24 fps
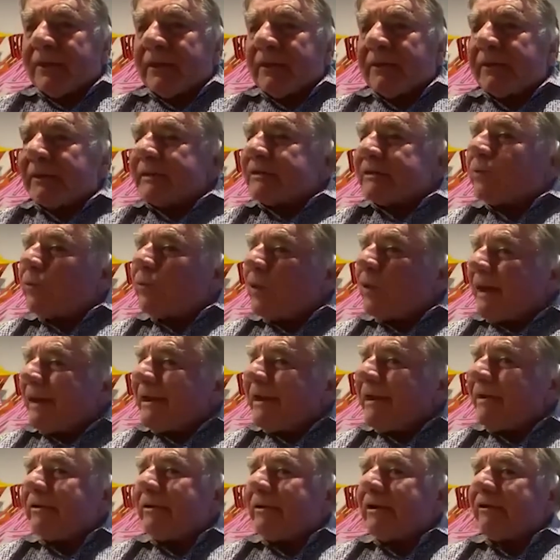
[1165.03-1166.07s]
There's one
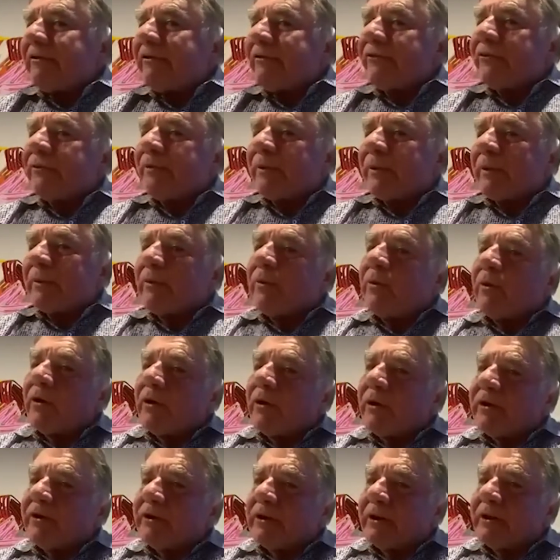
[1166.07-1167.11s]
area of sperm
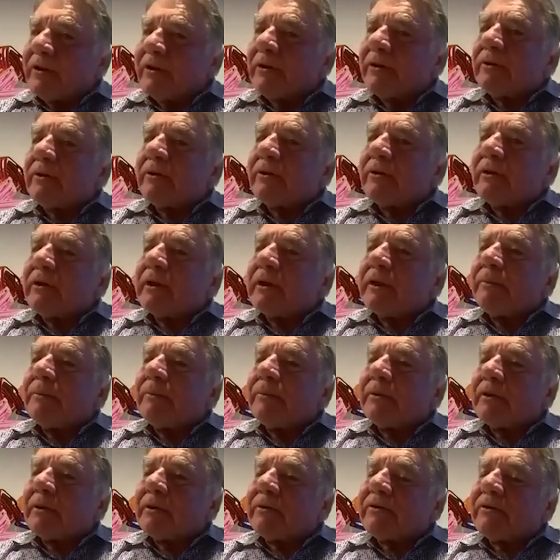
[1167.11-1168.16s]
quality that
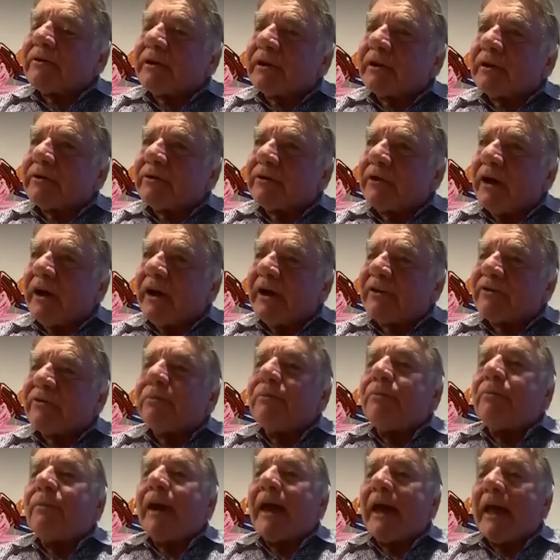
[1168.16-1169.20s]
diets
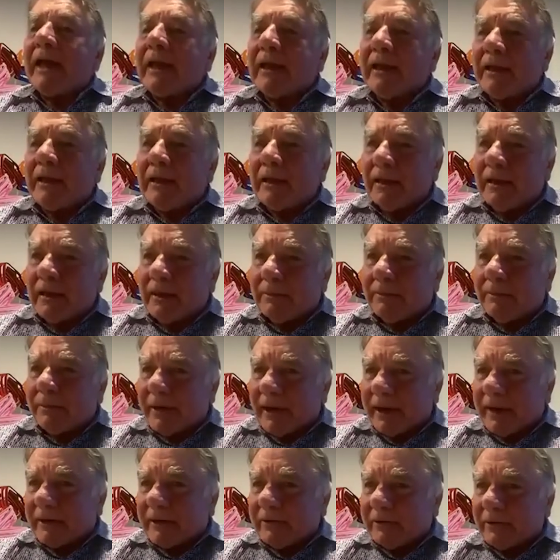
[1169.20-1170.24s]
may
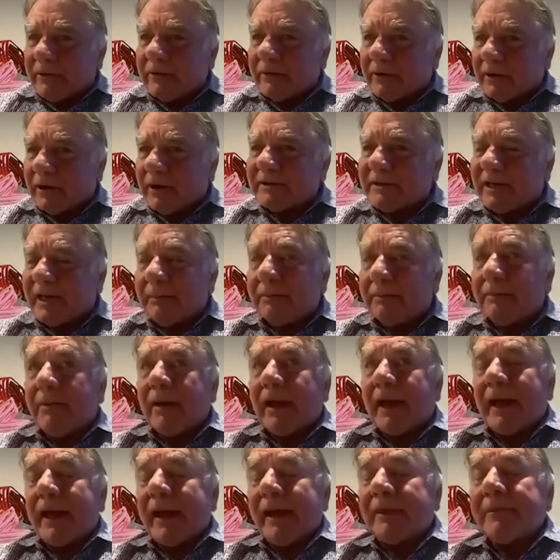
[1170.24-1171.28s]
impact on. I say
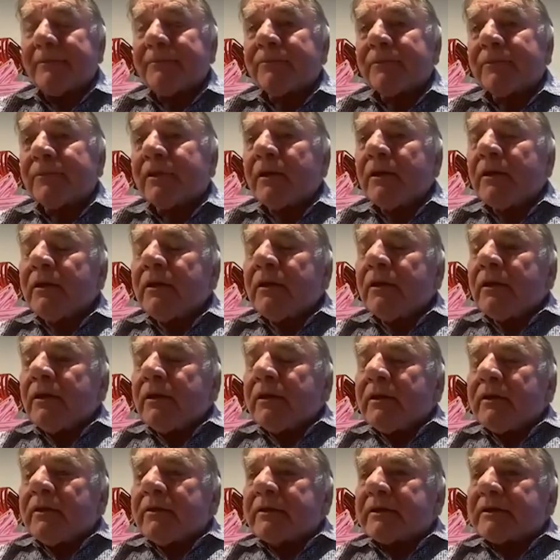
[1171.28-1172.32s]
may.
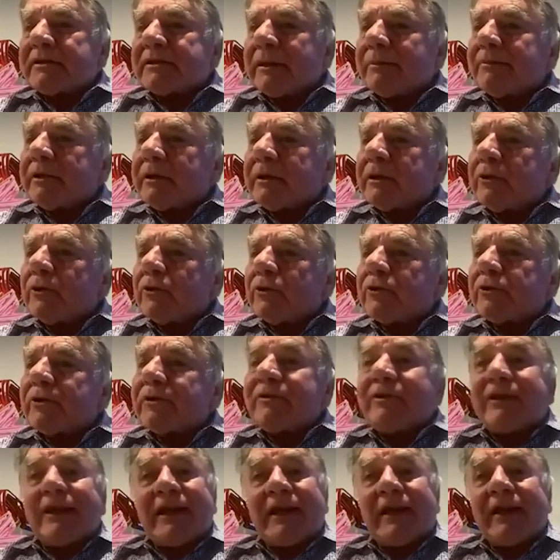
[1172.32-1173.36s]
There's something called
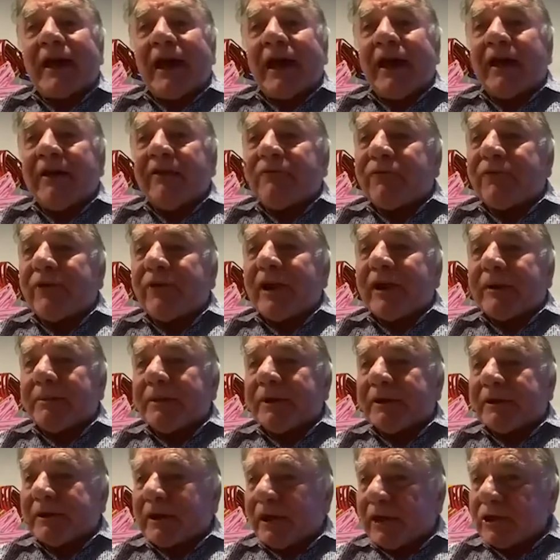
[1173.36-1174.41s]
DNA
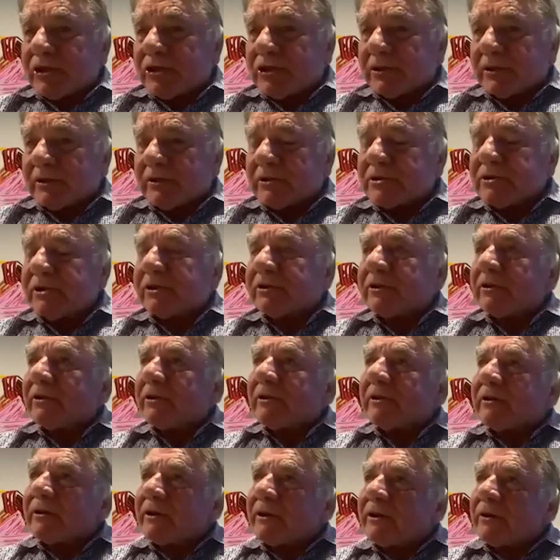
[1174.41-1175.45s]
fragmentation, so
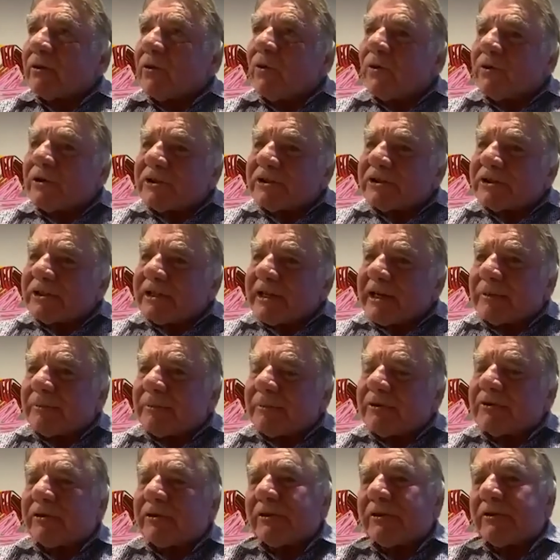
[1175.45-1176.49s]
that all the genetic
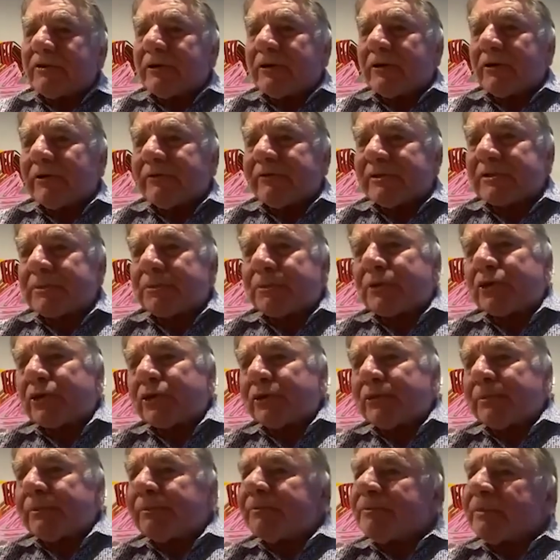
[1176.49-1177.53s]
material of a
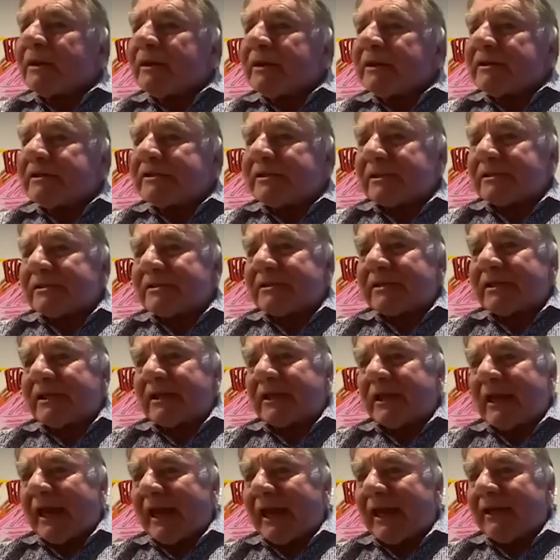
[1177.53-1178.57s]
sperm sits in
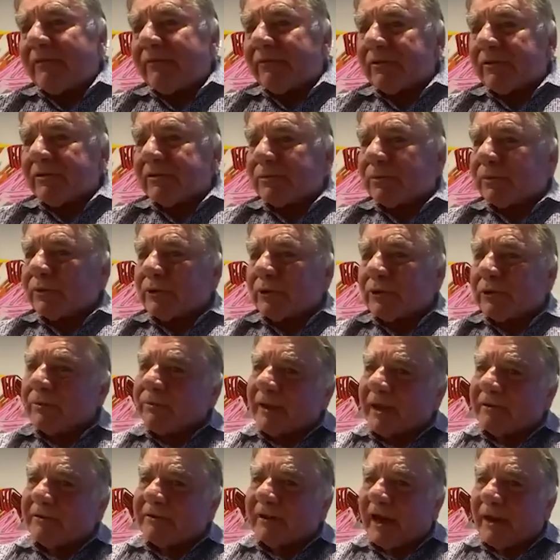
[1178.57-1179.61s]
the head of the sperm,
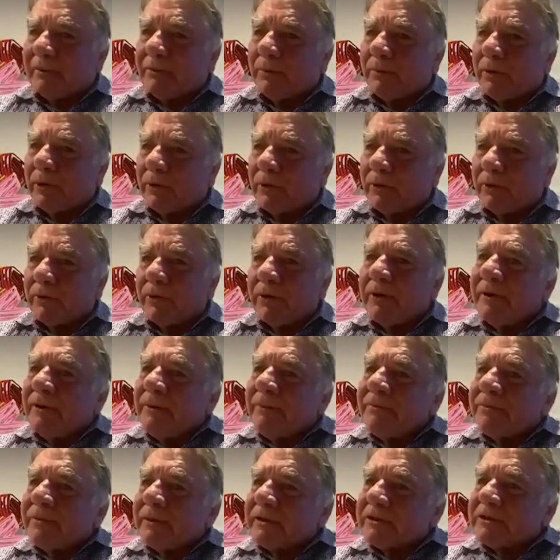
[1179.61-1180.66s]
that
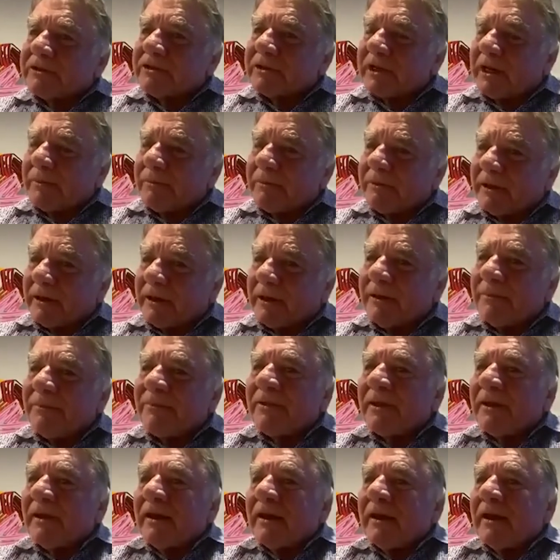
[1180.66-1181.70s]
tadpole-shaped thing.
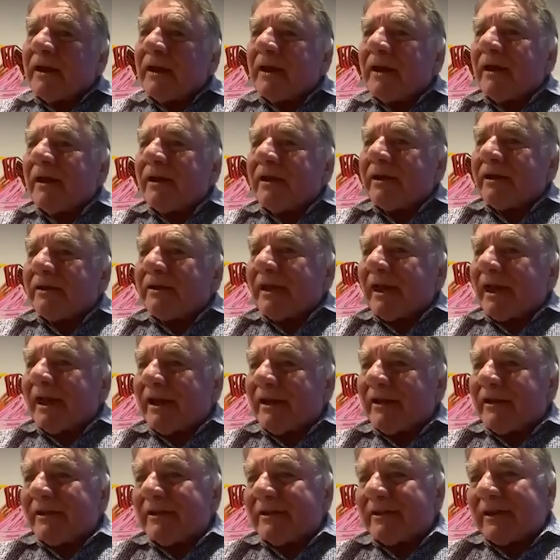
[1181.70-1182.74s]
In the head
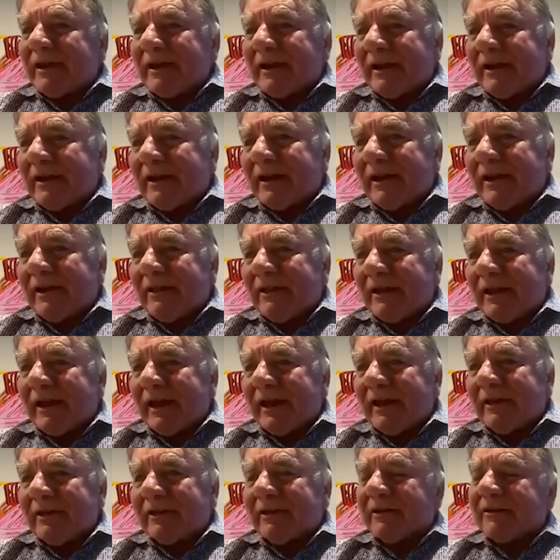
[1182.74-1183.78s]
of
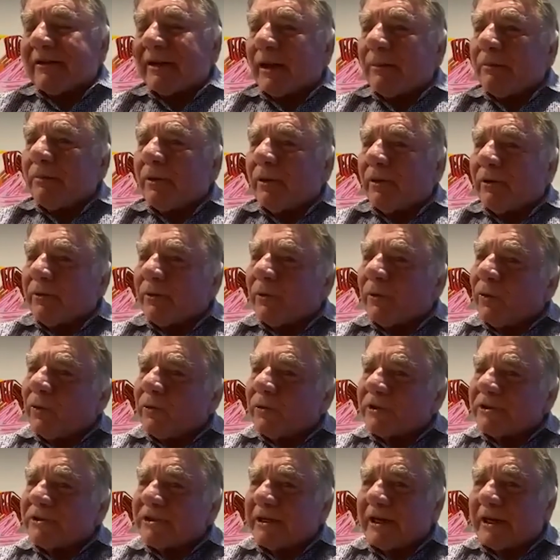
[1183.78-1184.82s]
the tadpole, all
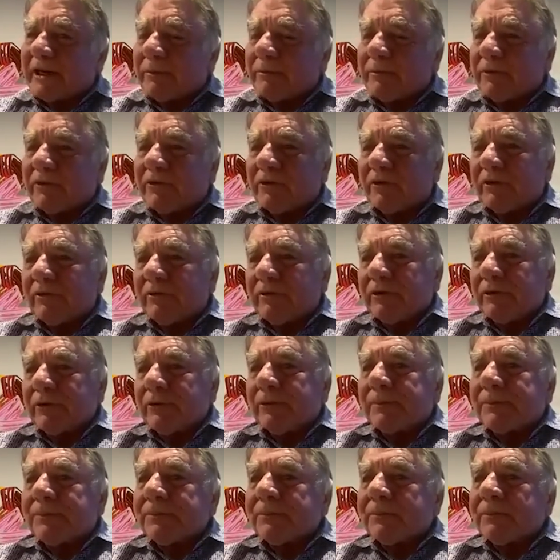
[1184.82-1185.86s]
the genetic material.